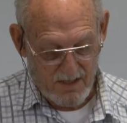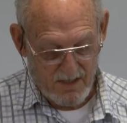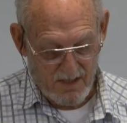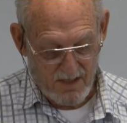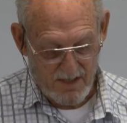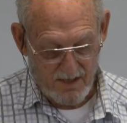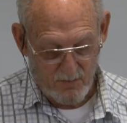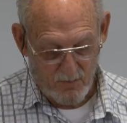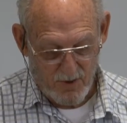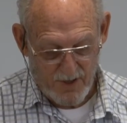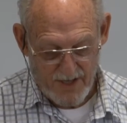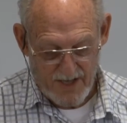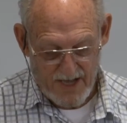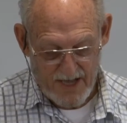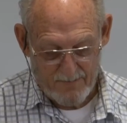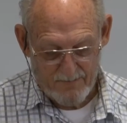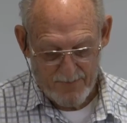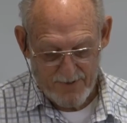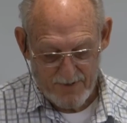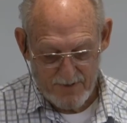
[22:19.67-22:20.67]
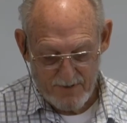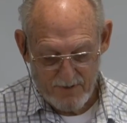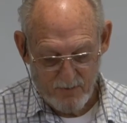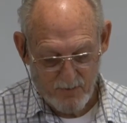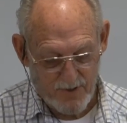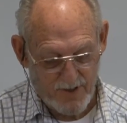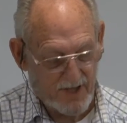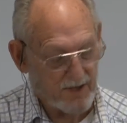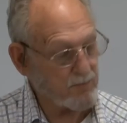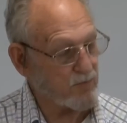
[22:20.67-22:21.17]
And what happened
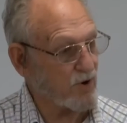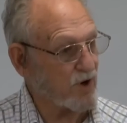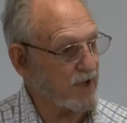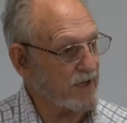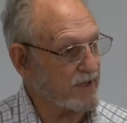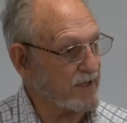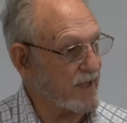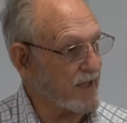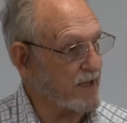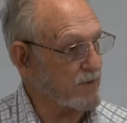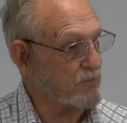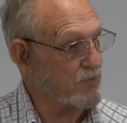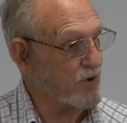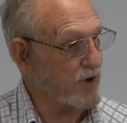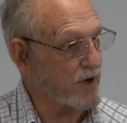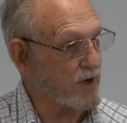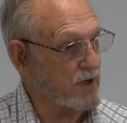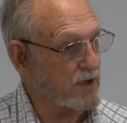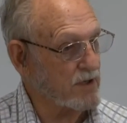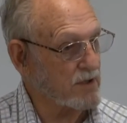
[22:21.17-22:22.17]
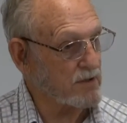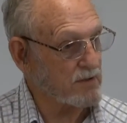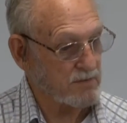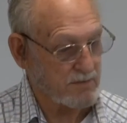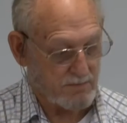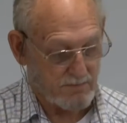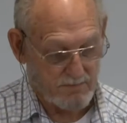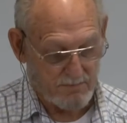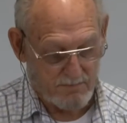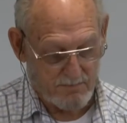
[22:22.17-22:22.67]
when they prayed that prayer?
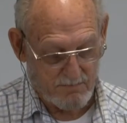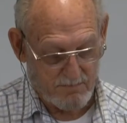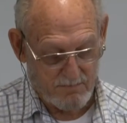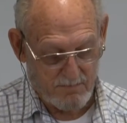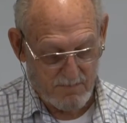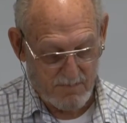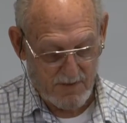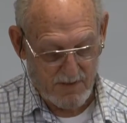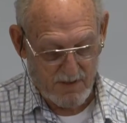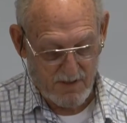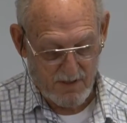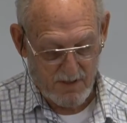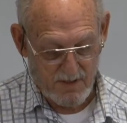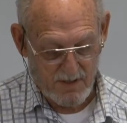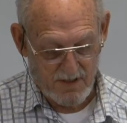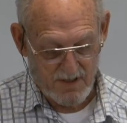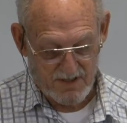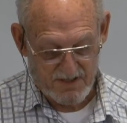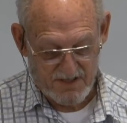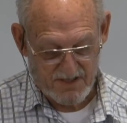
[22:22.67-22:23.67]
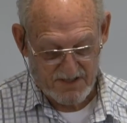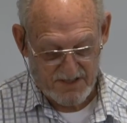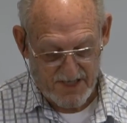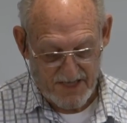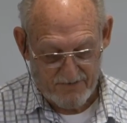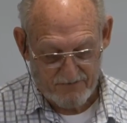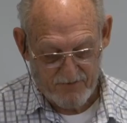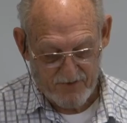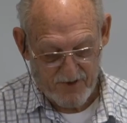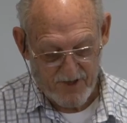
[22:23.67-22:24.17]
It says,
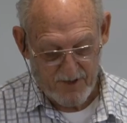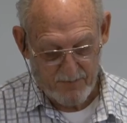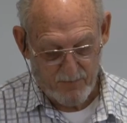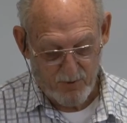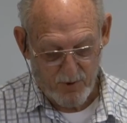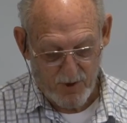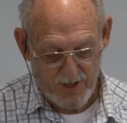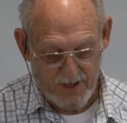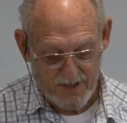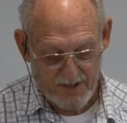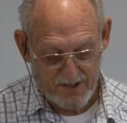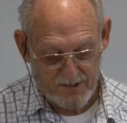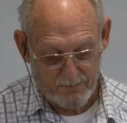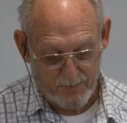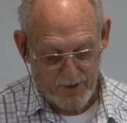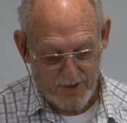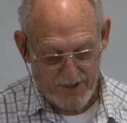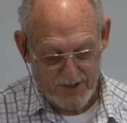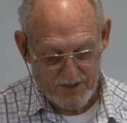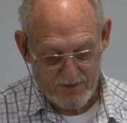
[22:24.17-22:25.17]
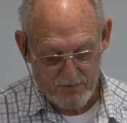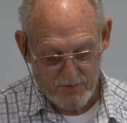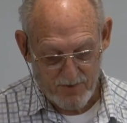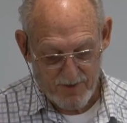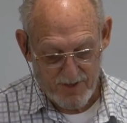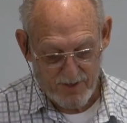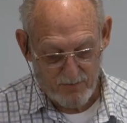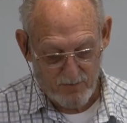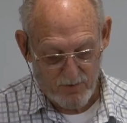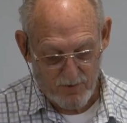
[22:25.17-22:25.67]
after they prayed, the place where
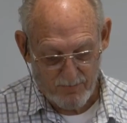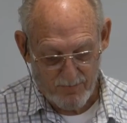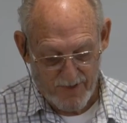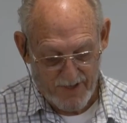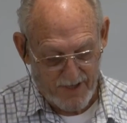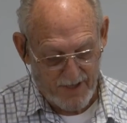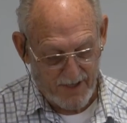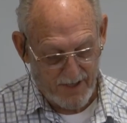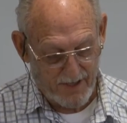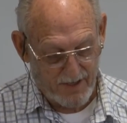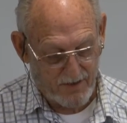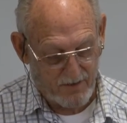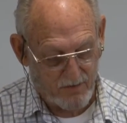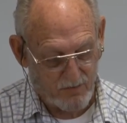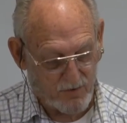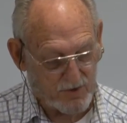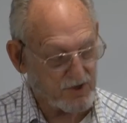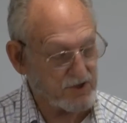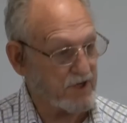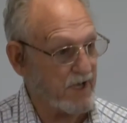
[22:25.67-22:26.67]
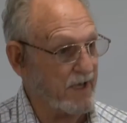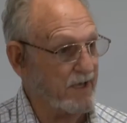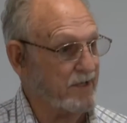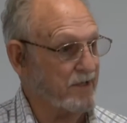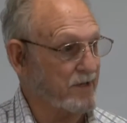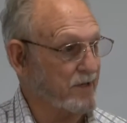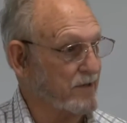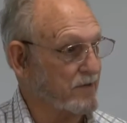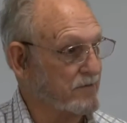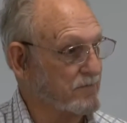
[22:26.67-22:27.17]
they were meeting was
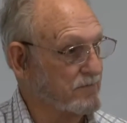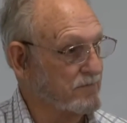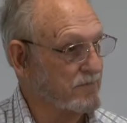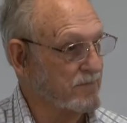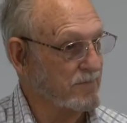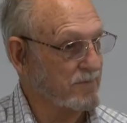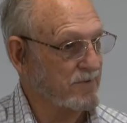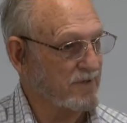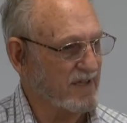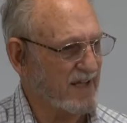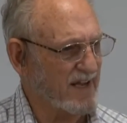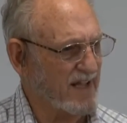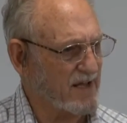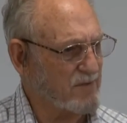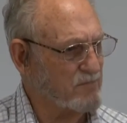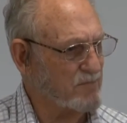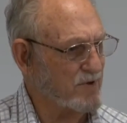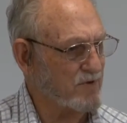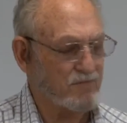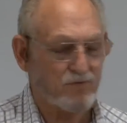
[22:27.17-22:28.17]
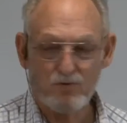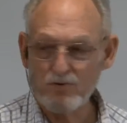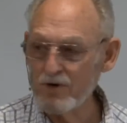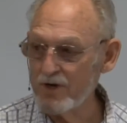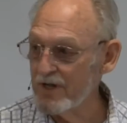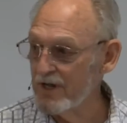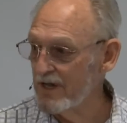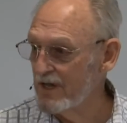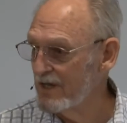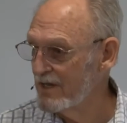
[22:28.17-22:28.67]
shaken. That happened before,
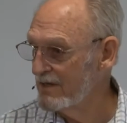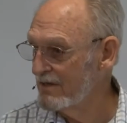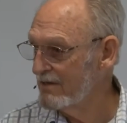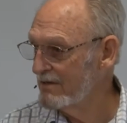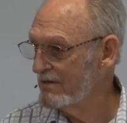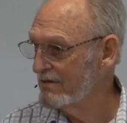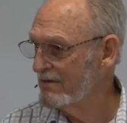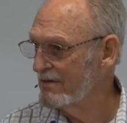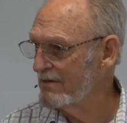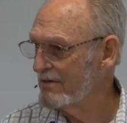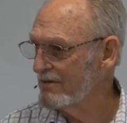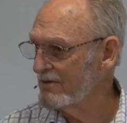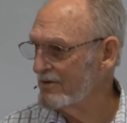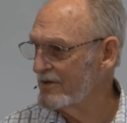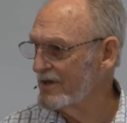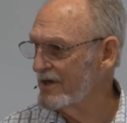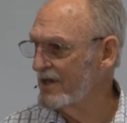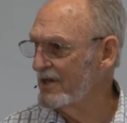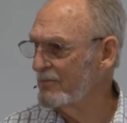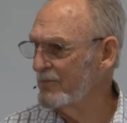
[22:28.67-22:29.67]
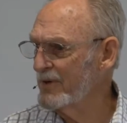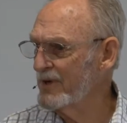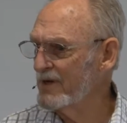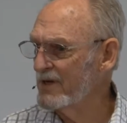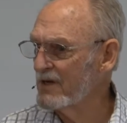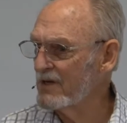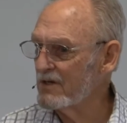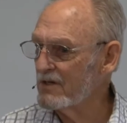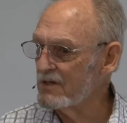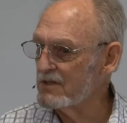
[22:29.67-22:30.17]
didn't it? On the day of
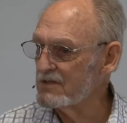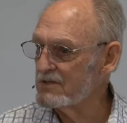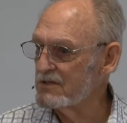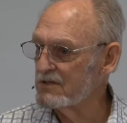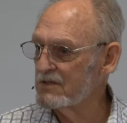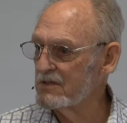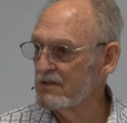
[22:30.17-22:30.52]
Pentecost.